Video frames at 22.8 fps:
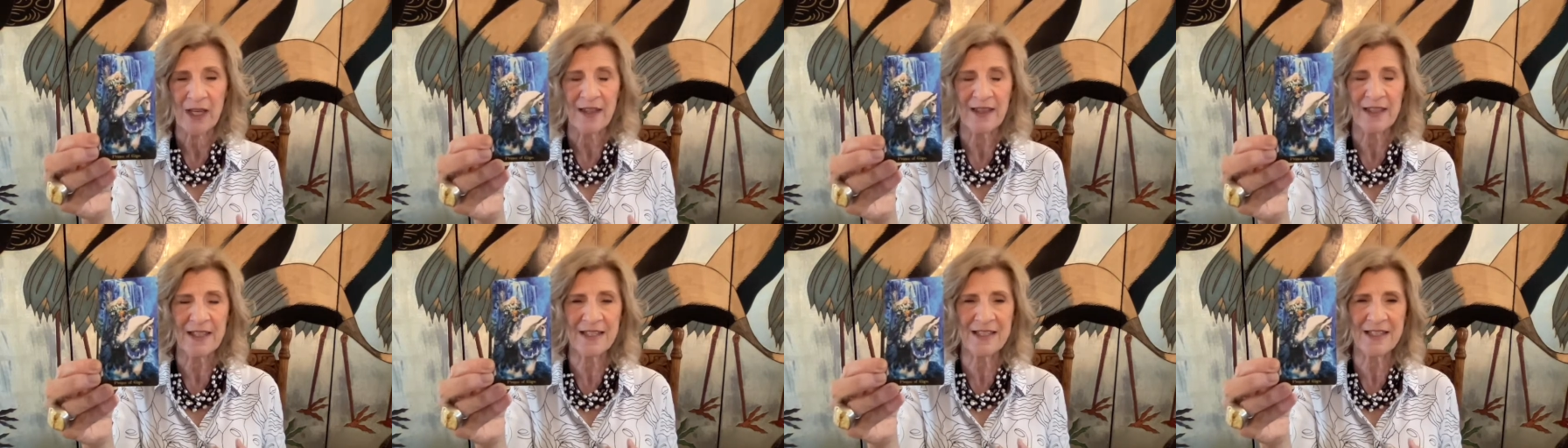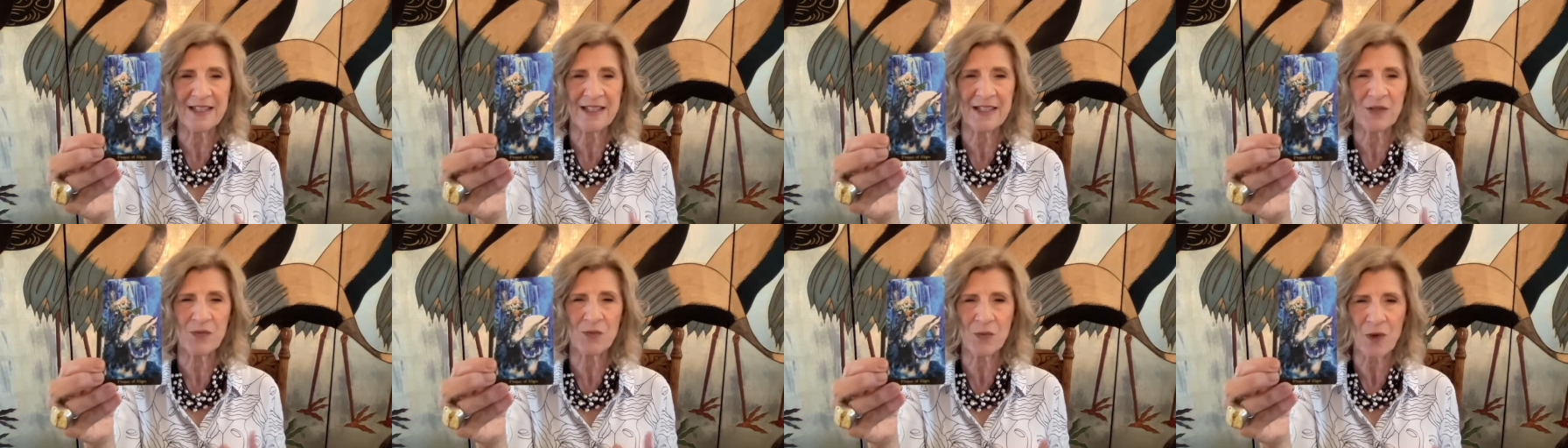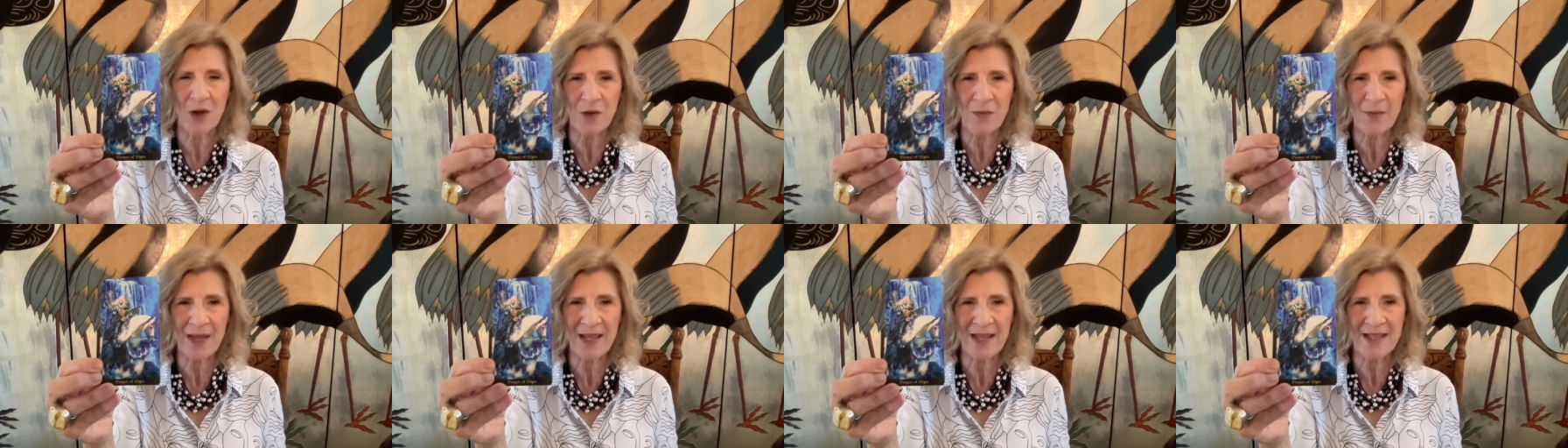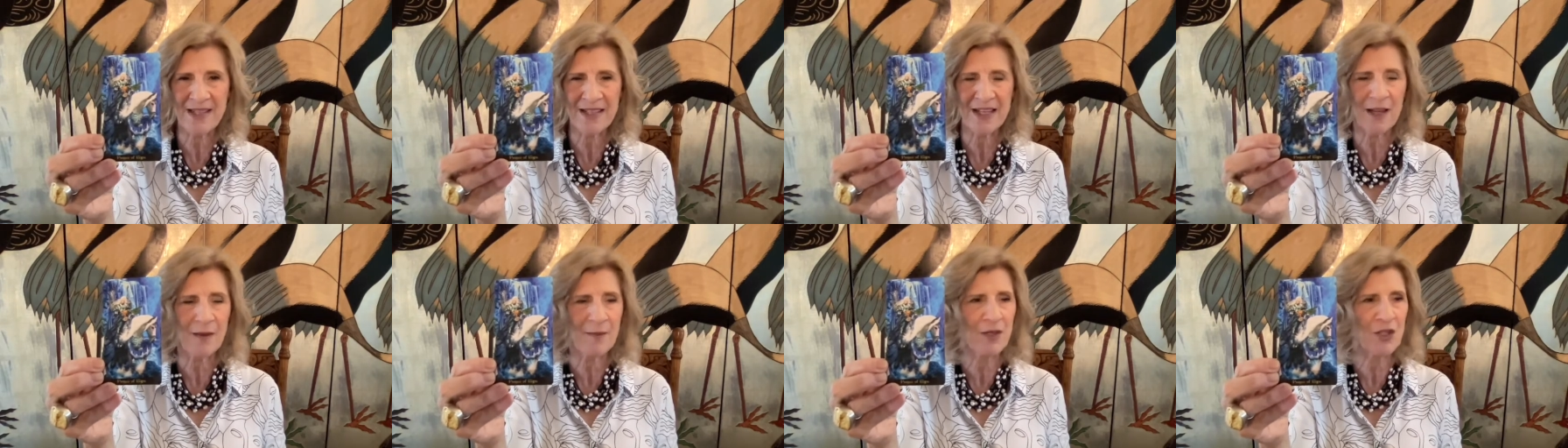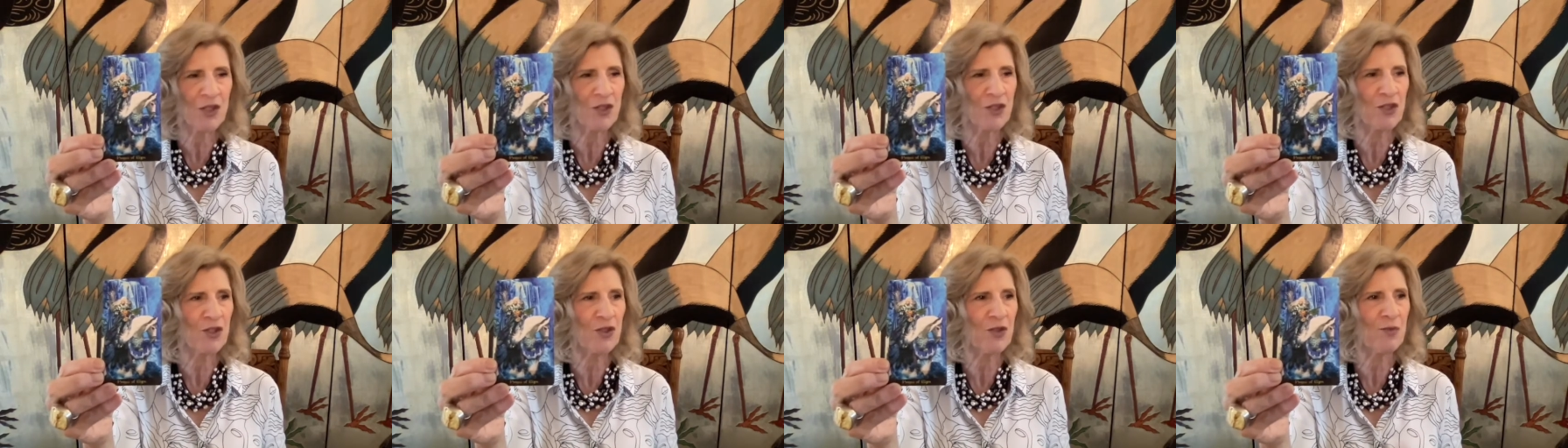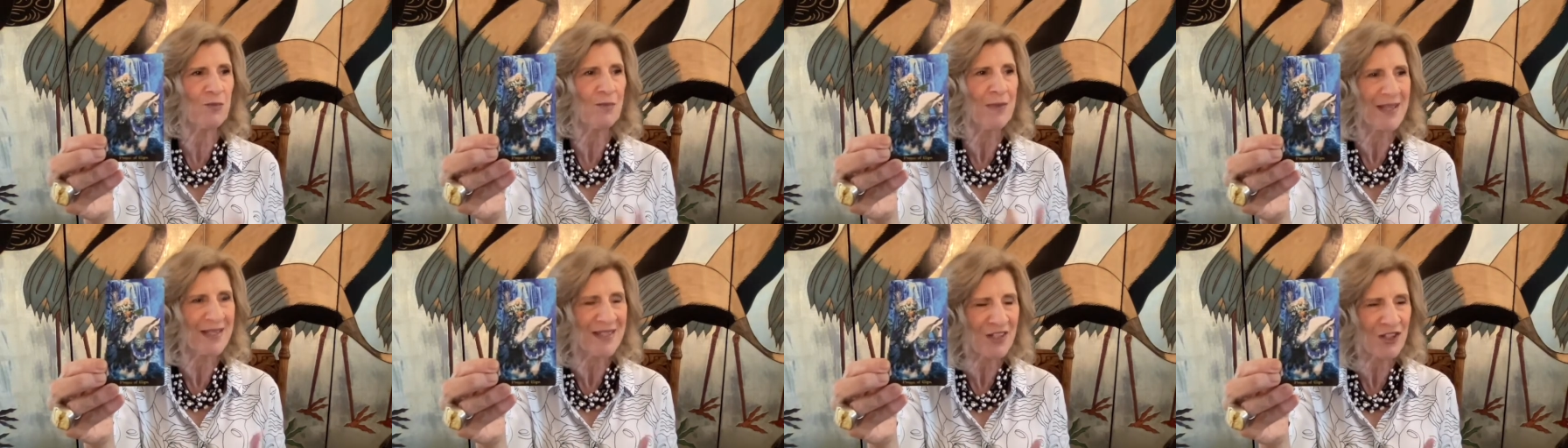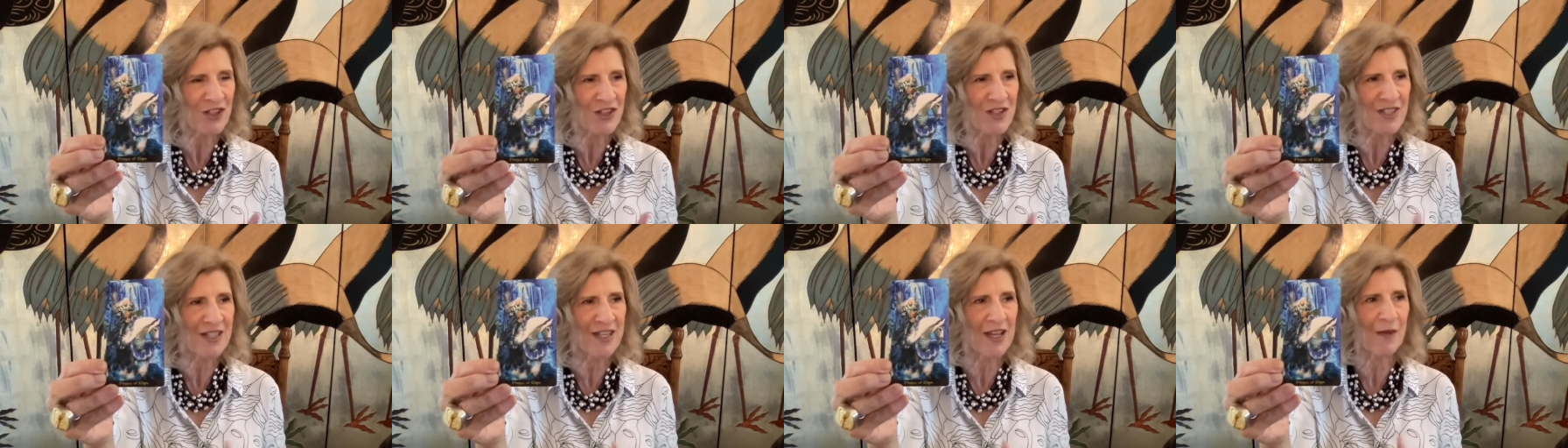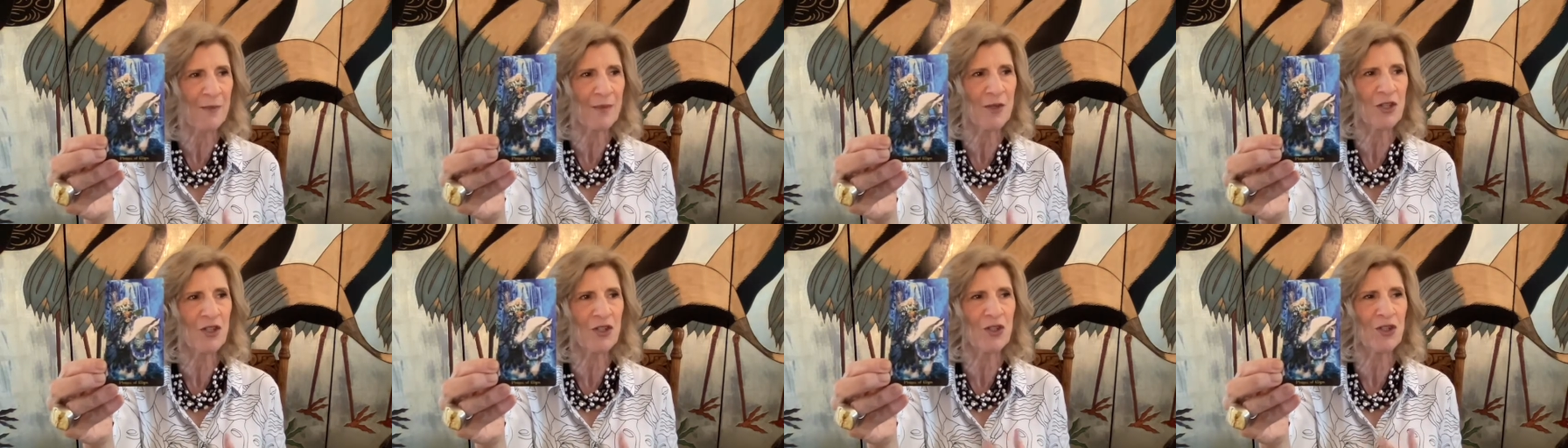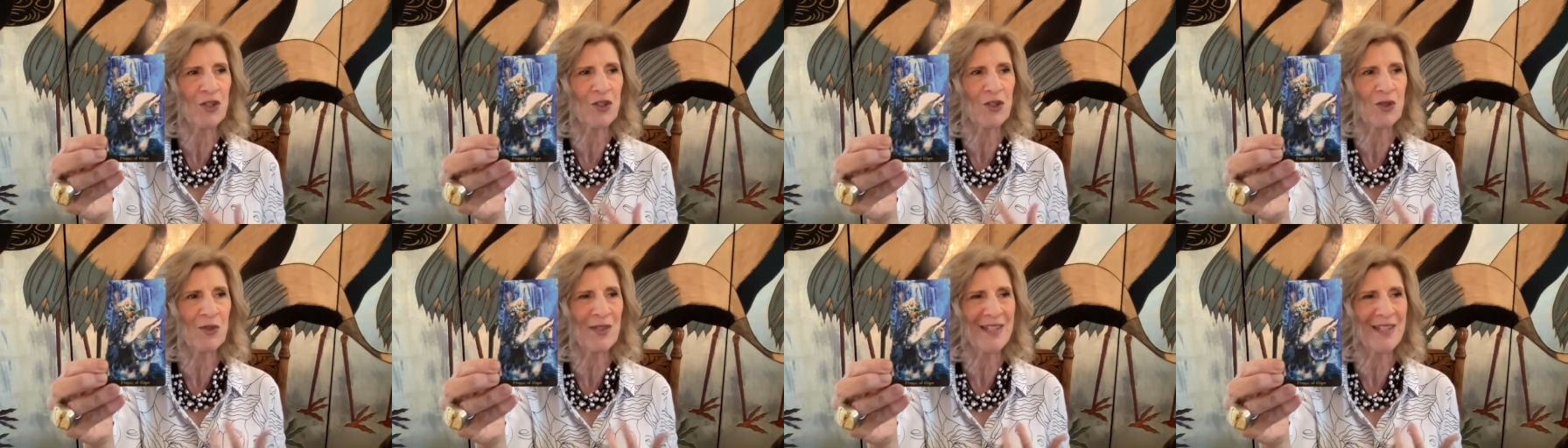This is romance coming to you, messages coming to you.